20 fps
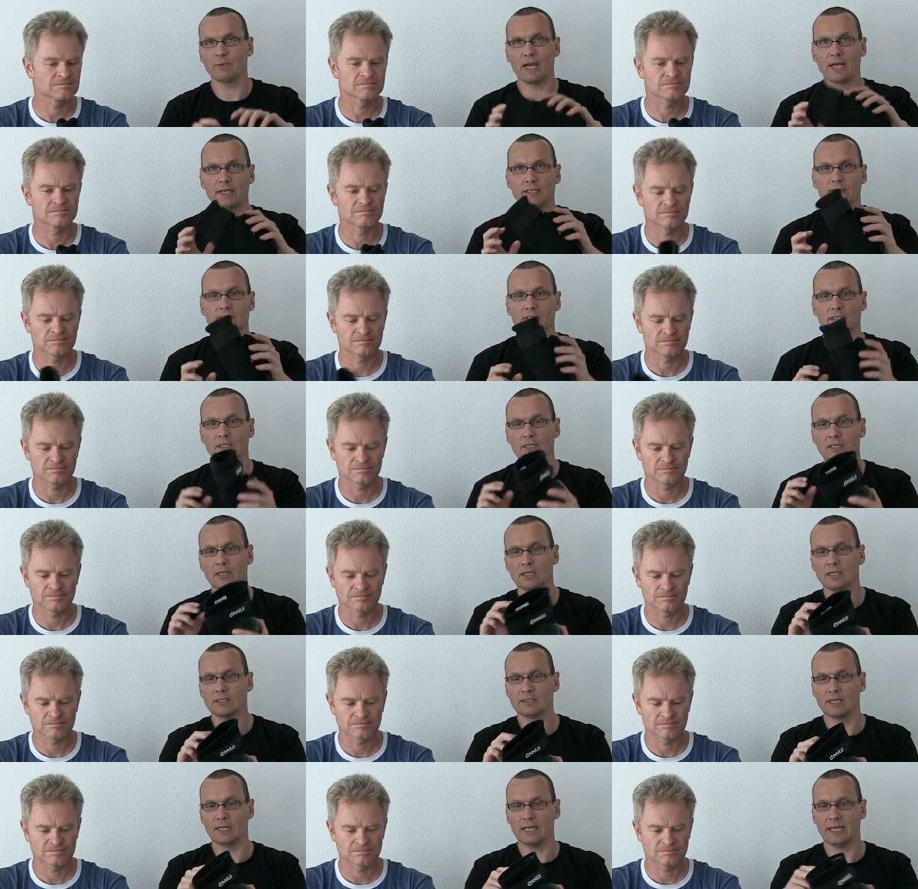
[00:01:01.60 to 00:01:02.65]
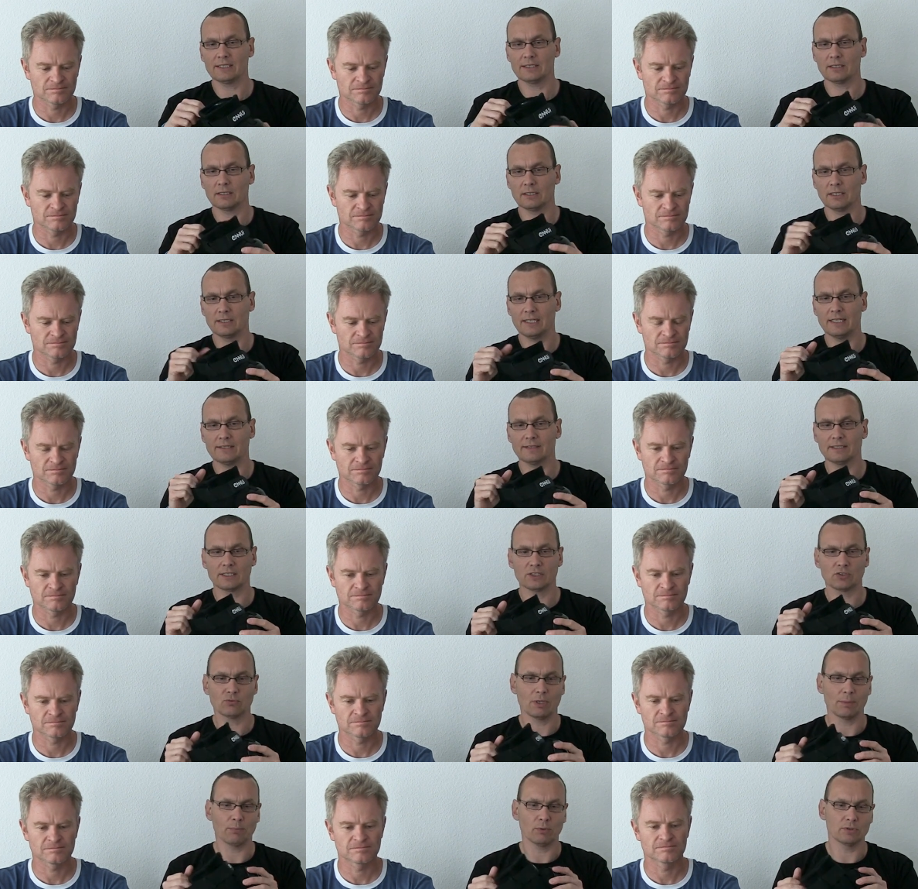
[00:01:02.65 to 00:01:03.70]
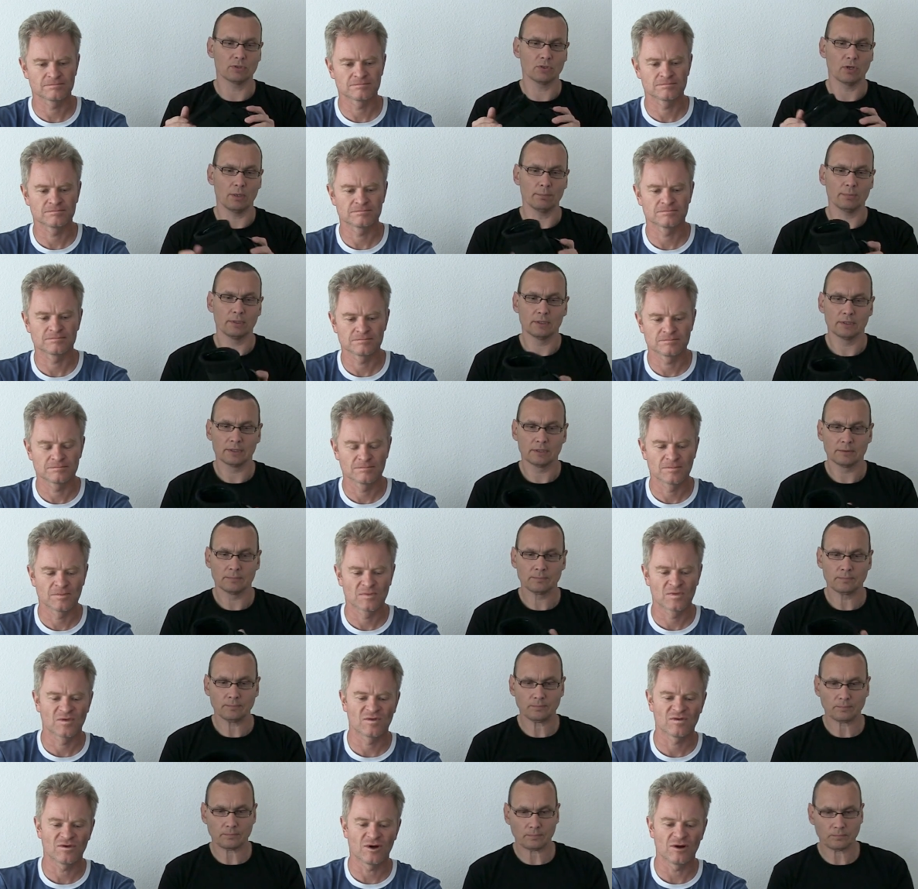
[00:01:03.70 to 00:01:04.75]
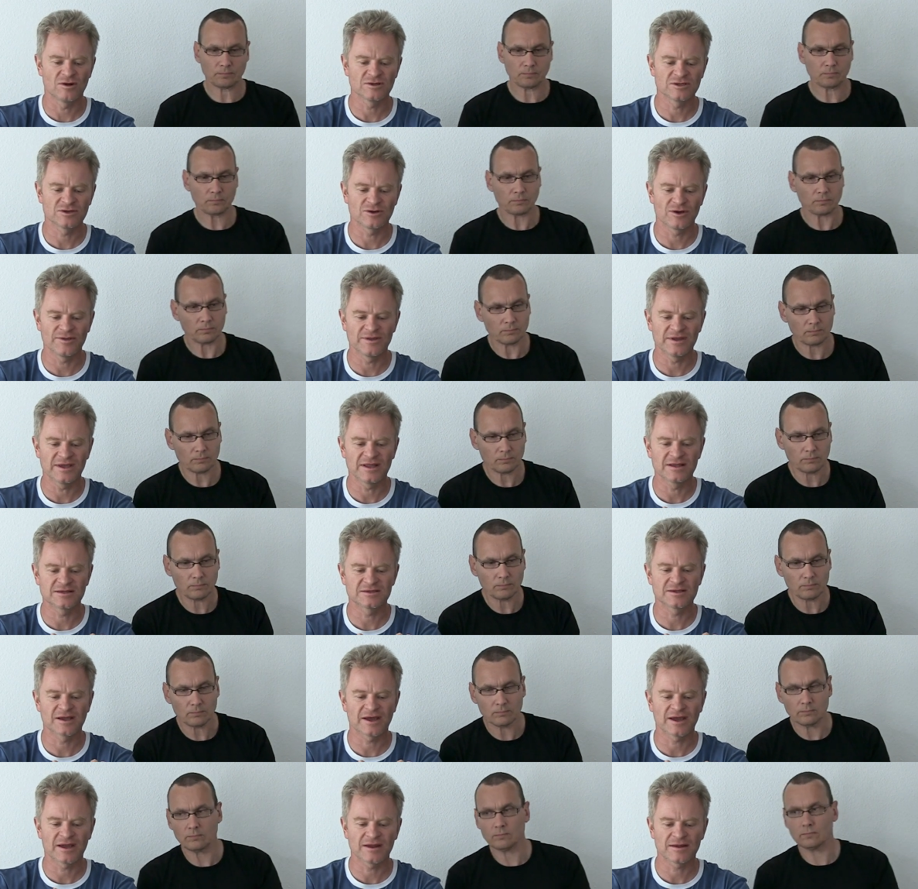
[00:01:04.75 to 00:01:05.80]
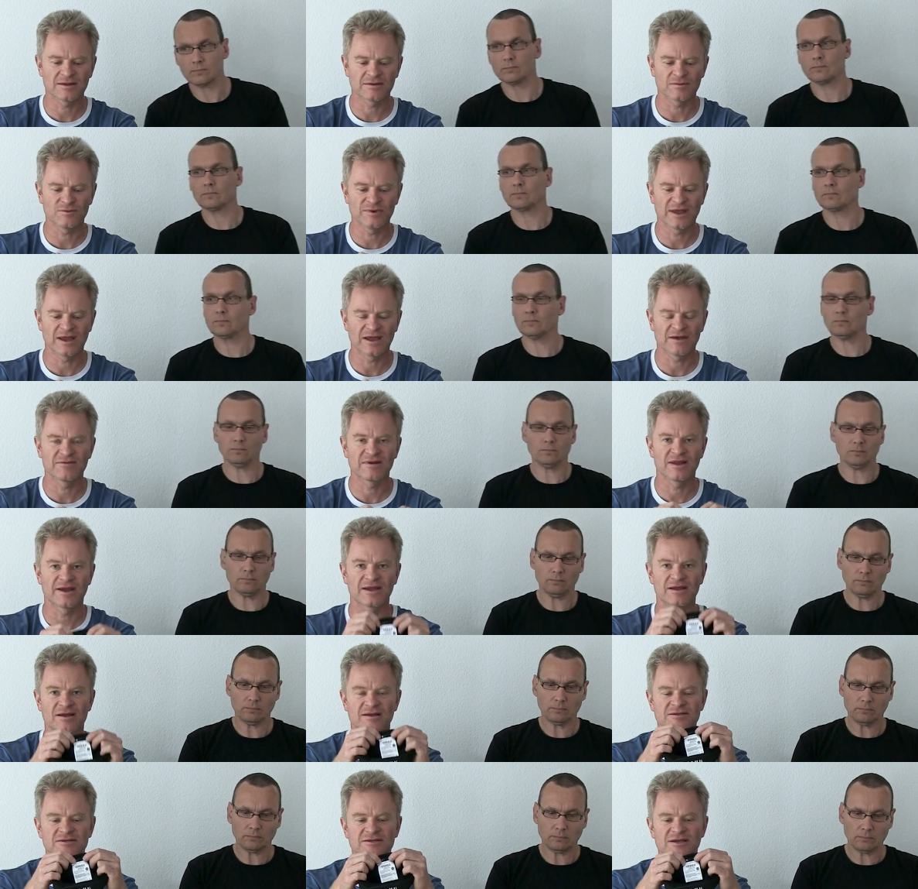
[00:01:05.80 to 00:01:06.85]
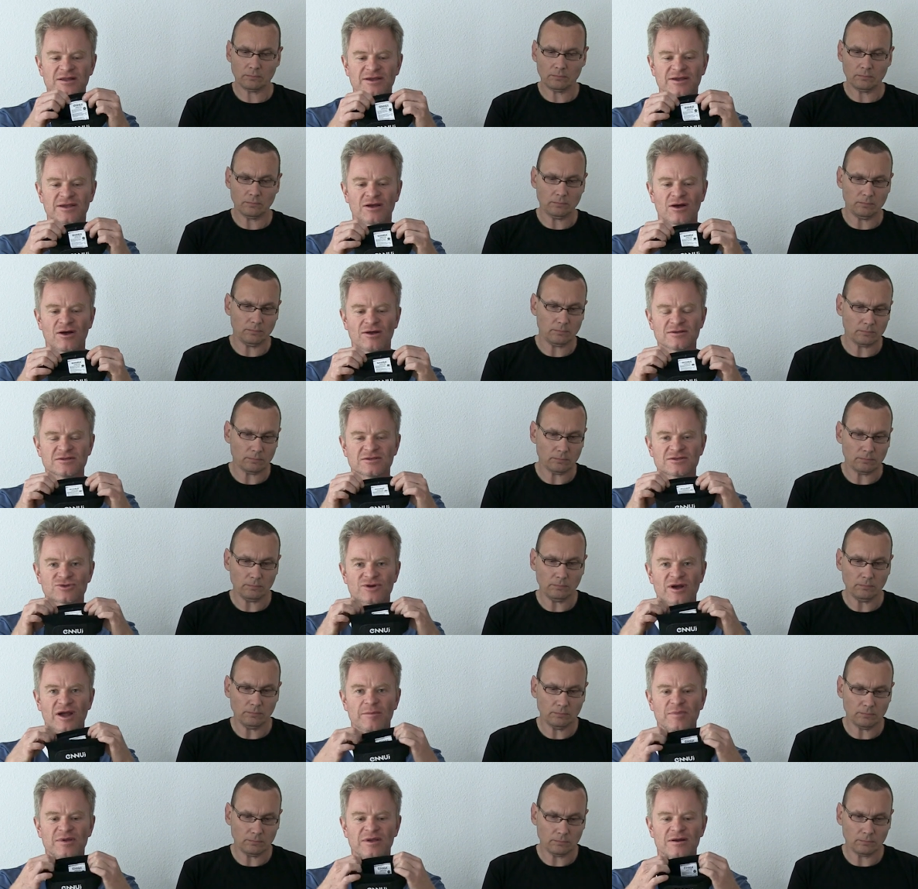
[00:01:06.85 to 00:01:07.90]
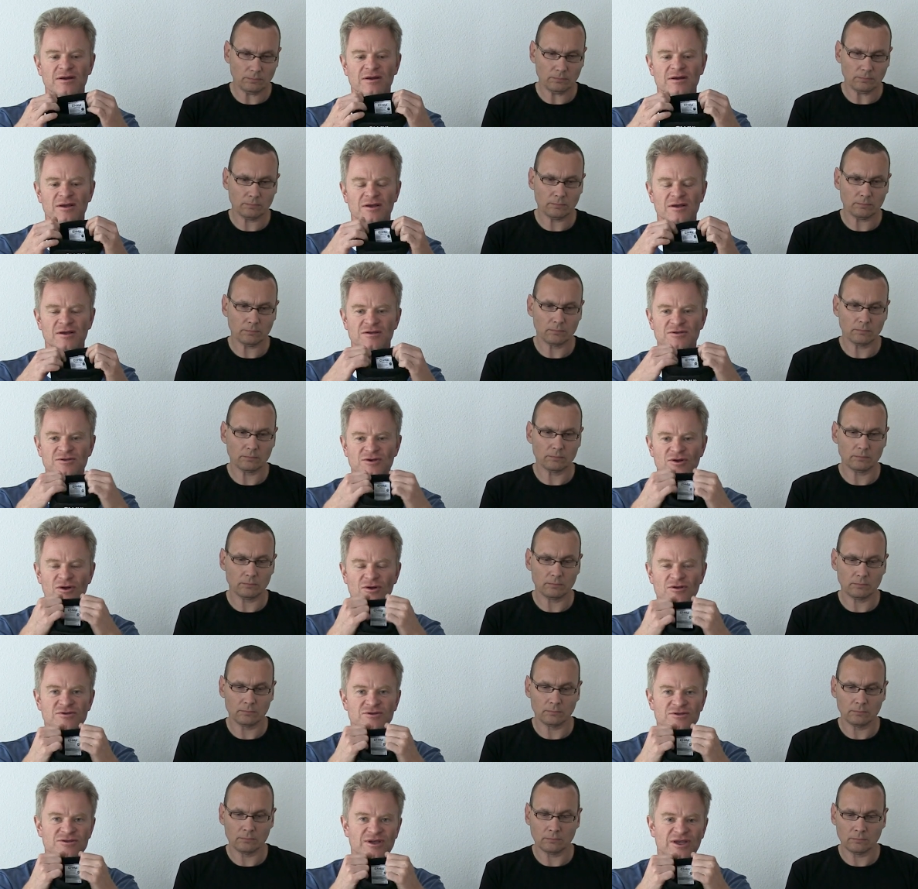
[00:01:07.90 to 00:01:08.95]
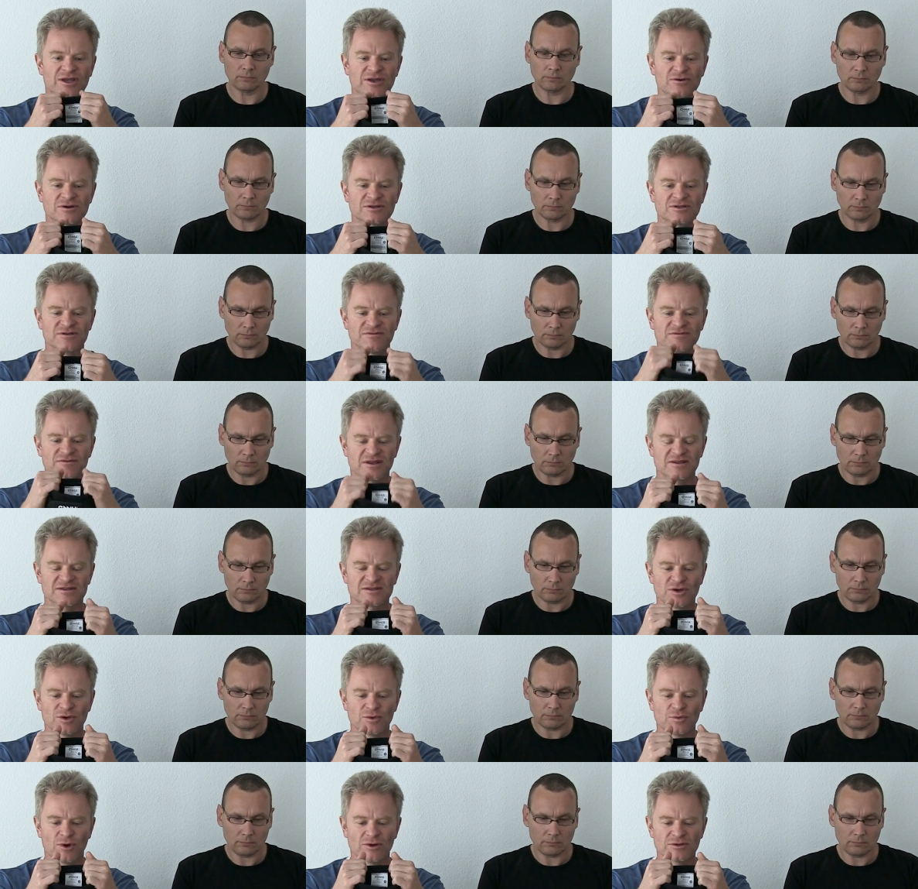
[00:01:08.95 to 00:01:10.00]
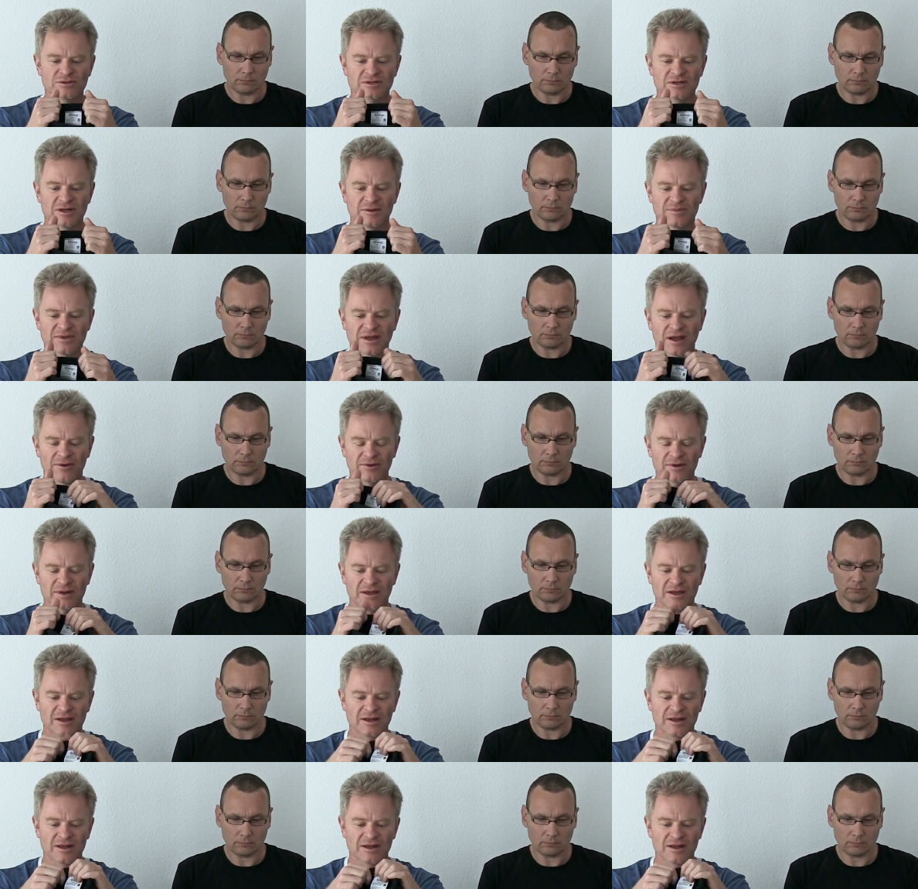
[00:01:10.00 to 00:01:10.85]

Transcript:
Speaker 1: we added the, the elastic strap on top. So also
Speaker 2: on the inside, we have like a silicone stripe here. So it also secures the fit so it won't slip down,